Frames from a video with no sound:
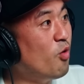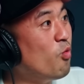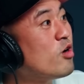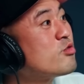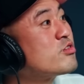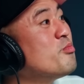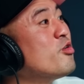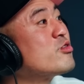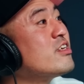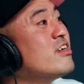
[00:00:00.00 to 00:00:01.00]
What was the
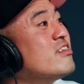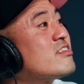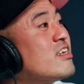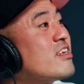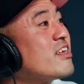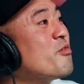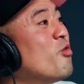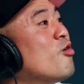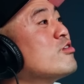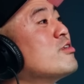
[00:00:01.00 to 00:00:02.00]
most illest thing?
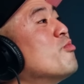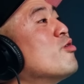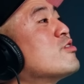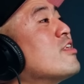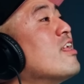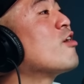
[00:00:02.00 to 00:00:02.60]
What was the most